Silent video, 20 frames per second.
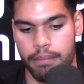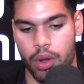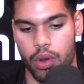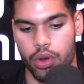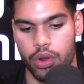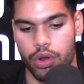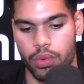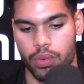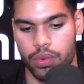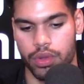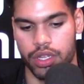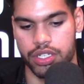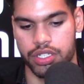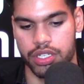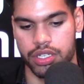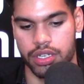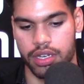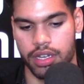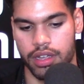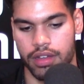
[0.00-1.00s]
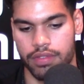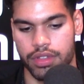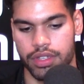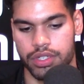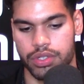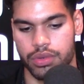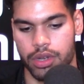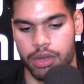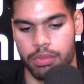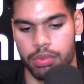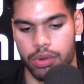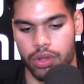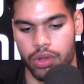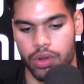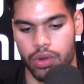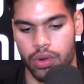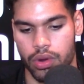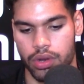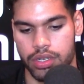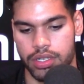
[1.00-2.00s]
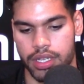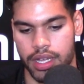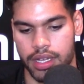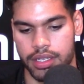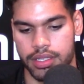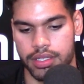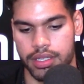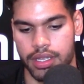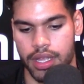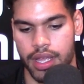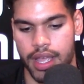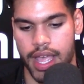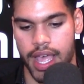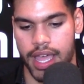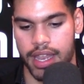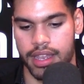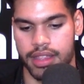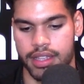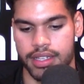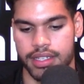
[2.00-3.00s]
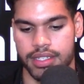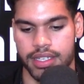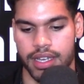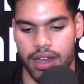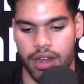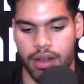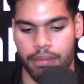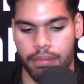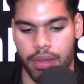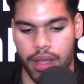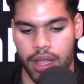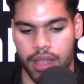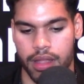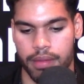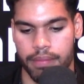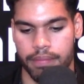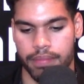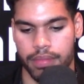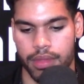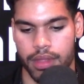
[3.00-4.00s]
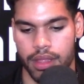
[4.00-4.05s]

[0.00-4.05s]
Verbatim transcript: motor region of the cerebral cortex and in the cerebellum.